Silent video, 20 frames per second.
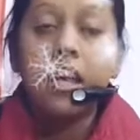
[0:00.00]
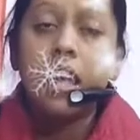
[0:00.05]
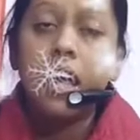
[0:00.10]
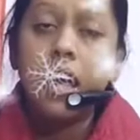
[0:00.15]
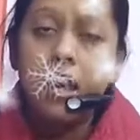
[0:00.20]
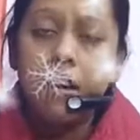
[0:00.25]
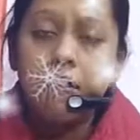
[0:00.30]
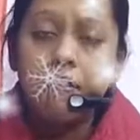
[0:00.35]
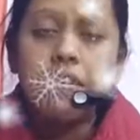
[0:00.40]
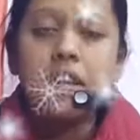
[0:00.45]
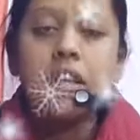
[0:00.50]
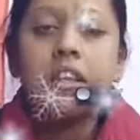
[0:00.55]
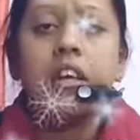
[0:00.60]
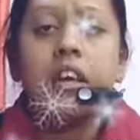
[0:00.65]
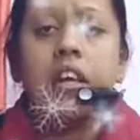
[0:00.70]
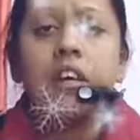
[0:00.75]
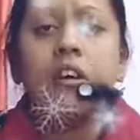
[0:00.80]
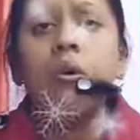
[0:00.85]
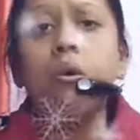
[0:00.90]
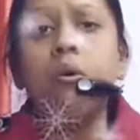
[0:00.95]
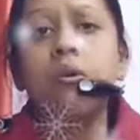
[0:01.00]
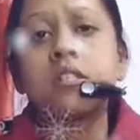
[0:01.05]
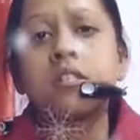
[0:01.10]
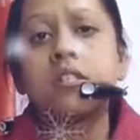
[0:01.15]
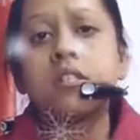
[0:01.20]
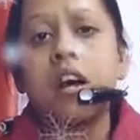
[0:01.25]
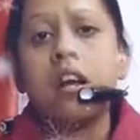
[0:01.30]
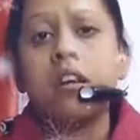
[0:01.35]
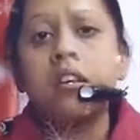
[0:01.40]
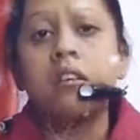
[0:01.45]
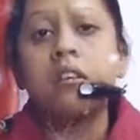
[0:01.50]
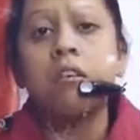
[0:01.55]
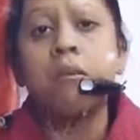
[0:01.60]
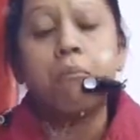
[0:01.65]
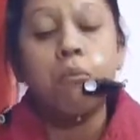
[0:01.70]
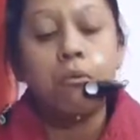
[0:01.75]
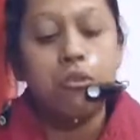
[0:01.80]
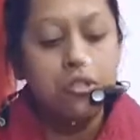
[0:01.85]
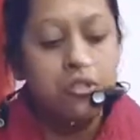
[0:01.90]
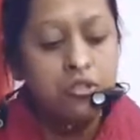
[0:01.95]
Everything goes under a
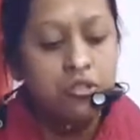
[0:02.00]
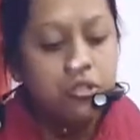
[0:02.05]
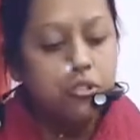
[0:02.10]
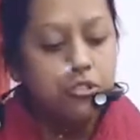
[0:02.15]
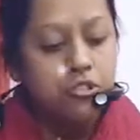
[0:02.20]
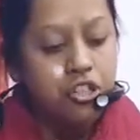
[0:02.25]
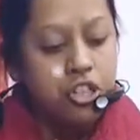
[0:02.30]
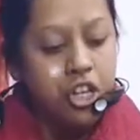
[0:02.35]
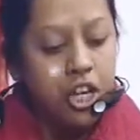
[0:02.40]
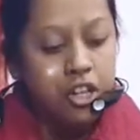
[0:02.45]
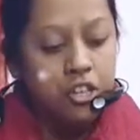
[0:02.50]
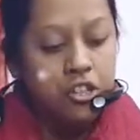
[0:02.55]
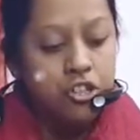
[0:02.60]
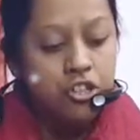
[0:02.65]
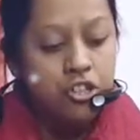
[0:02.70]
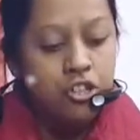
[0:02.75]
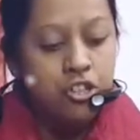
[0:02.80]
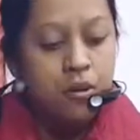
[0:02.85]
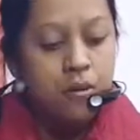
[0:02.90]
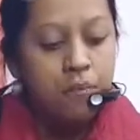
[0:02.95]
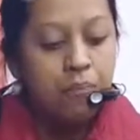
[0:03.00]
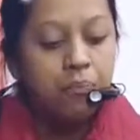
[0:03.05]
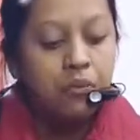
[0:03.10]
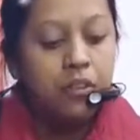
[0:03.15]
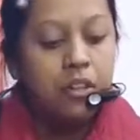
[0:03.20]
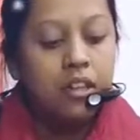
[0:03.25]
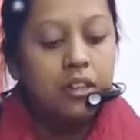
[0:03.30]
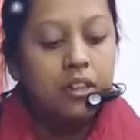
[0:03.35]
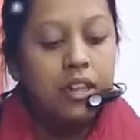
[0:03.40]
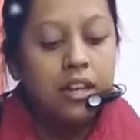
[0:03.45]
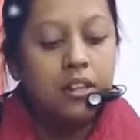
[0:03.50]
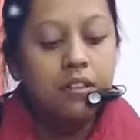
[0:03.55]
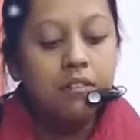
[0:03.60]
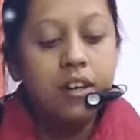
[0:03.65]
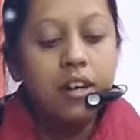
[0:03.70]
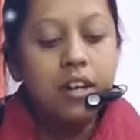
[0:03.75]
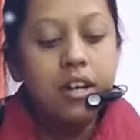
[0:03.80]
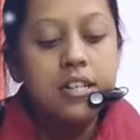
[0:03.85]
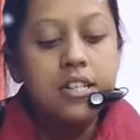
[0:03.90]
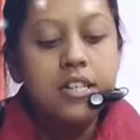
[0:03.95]
process of change that
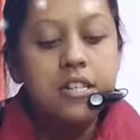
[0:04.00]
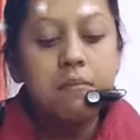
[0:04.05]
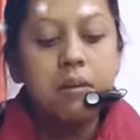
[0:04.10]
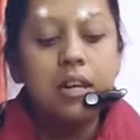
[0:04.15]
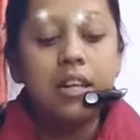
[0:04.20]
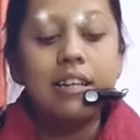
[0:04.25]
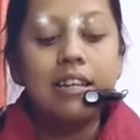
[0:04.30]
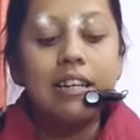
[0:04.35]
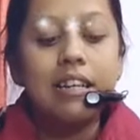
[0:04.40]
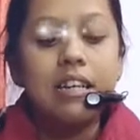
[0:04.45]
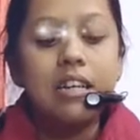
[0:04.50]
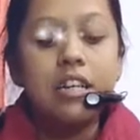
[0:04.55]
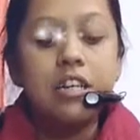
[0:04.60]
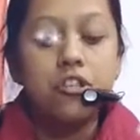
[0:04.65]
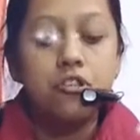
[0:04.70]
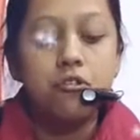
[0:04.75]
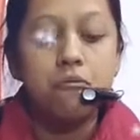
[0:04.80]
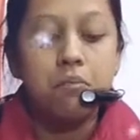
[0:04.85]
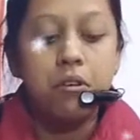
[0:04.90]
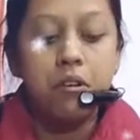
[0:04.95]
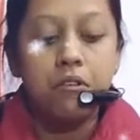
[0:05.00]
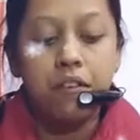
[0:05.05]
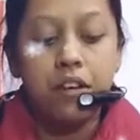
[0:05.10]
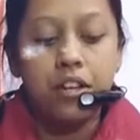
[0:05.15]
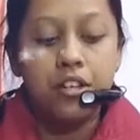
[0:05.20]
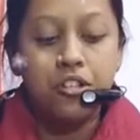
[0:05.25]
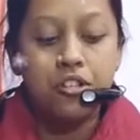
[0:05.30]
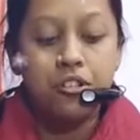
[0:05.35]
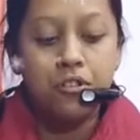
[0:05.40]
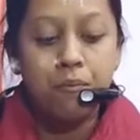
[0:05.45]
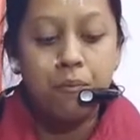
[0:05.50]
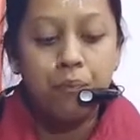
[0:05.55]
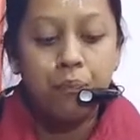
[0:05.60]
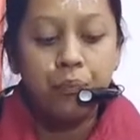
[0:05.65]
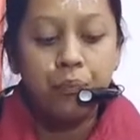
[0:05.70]
will ultimately lead to perfection.